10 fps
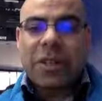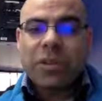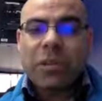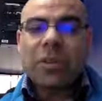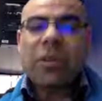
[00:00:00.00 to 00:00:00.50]

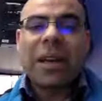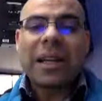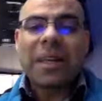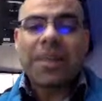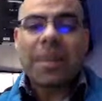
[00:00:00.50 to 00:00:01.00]
2
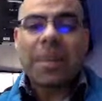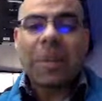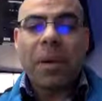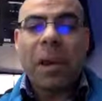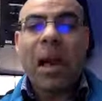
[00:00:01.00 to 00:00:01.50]
violins,
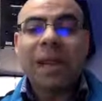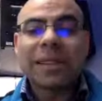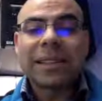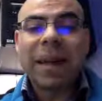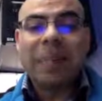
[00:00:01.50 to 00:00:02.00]

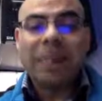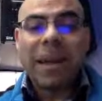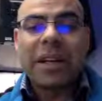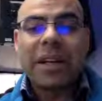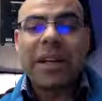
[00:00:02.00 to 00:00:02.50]
plus a
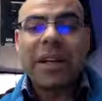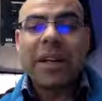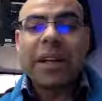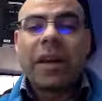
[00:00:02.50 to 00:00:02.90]
melody.